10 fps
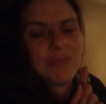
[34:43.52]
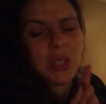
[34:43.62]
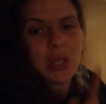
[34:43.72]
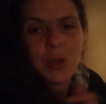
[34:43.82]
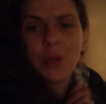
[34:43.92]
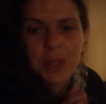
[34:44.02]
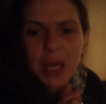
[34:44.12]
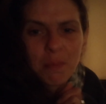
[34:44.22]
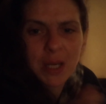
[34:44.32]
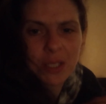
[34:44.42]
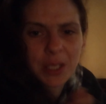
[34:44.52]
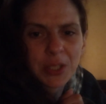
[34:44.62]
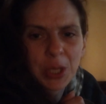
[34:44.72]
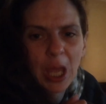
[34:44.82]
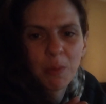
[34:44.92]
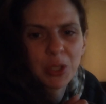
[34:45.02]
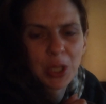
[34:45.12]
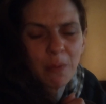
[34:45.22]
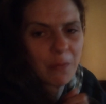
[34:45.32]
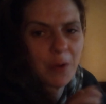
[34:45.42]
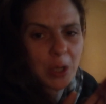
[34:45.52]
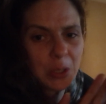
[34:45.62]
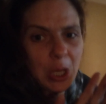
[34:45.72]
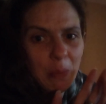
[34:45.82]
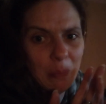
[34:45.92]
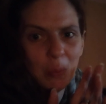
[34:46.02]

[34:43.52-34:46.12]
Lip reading: Yeah, you would think my son's name is some fucked up,